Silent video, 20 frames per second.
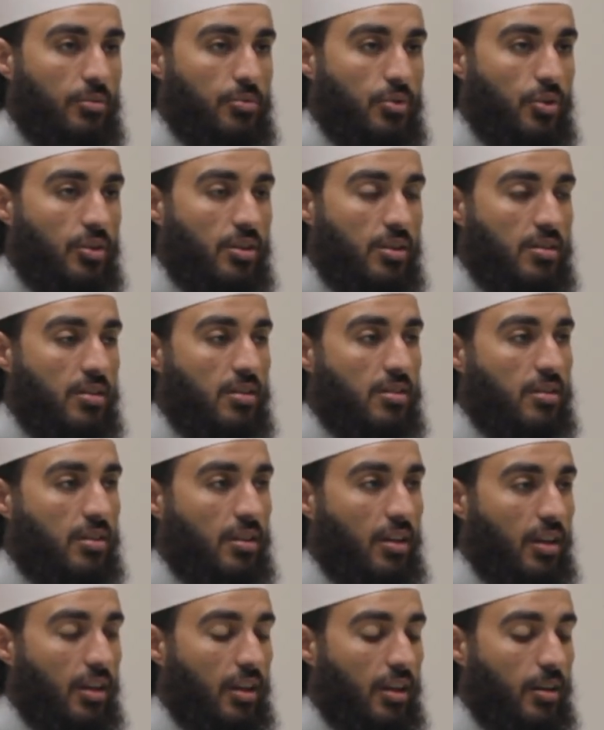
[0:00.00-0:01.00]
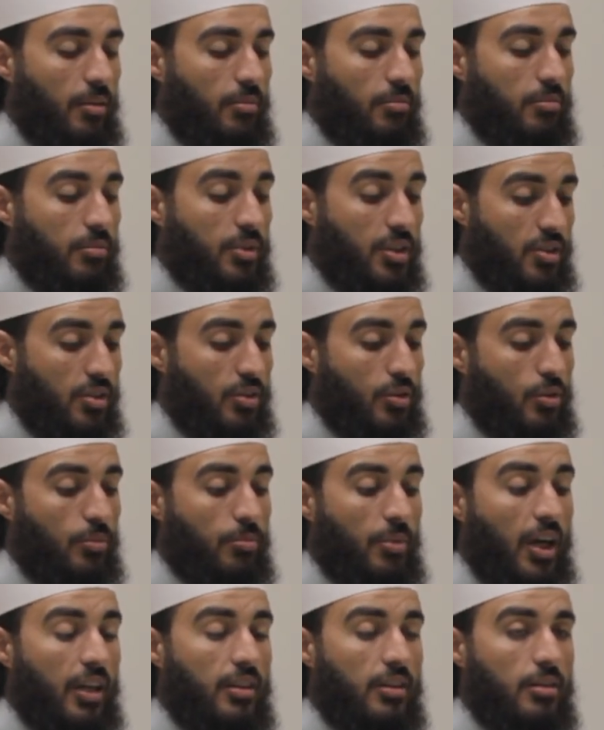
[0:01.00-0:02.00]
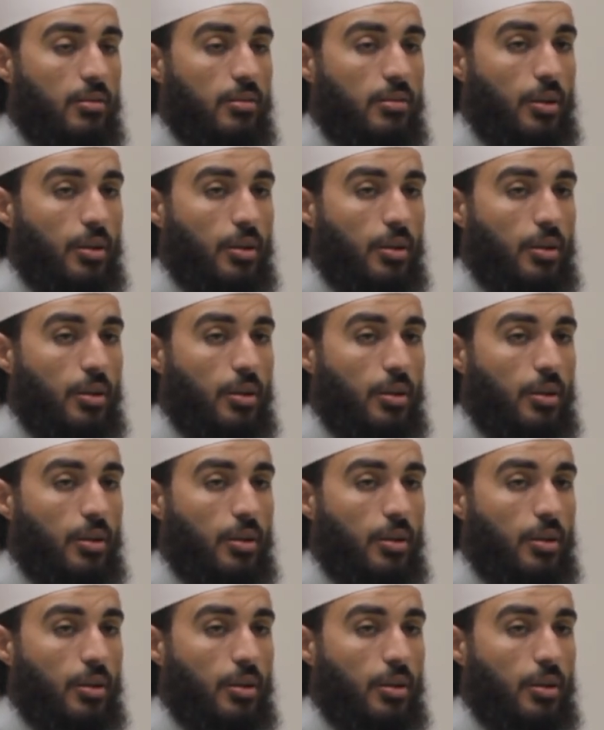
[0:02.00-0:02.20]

So this is commanded.